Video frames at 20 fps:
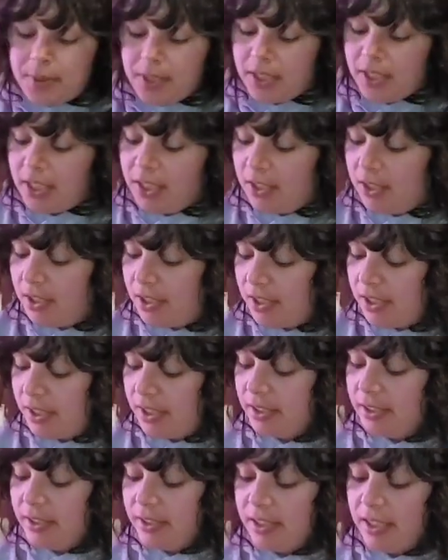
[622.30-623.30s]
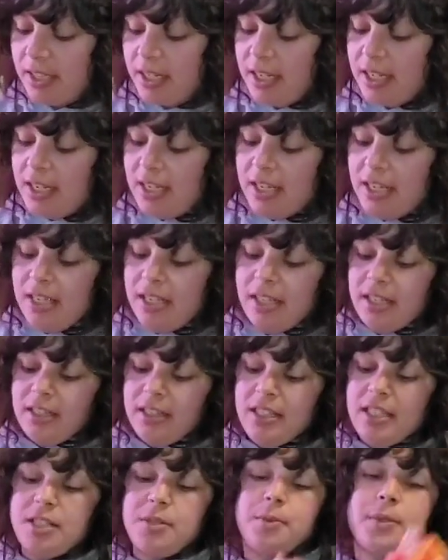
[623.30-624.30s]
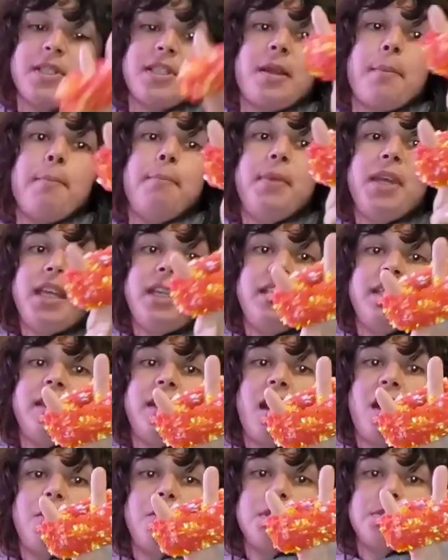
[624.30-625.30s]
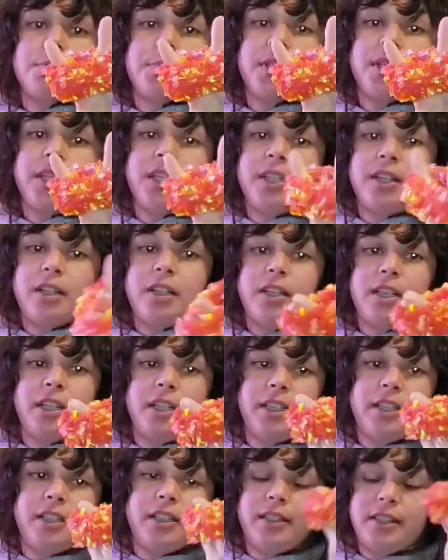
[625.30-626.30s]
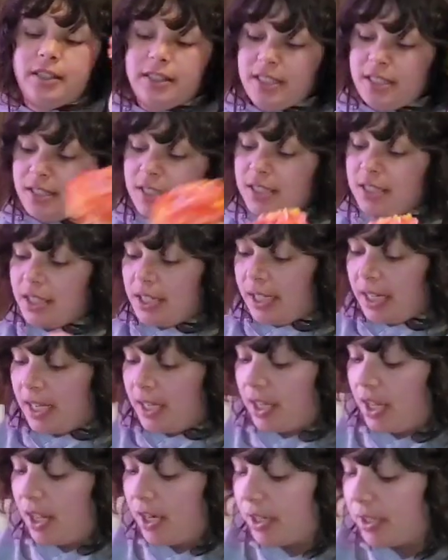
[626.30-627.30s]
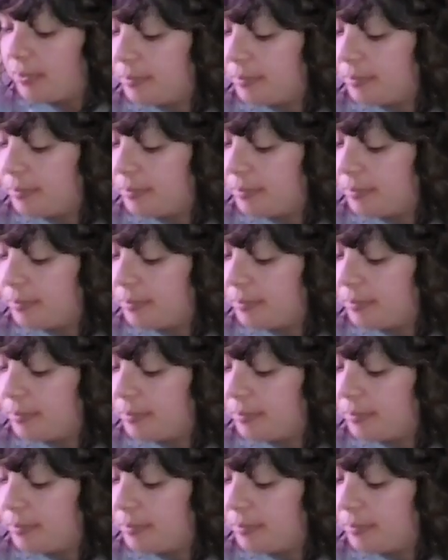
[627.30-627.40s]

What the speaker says: working on. This was a mitten I was working on. This is going to get cut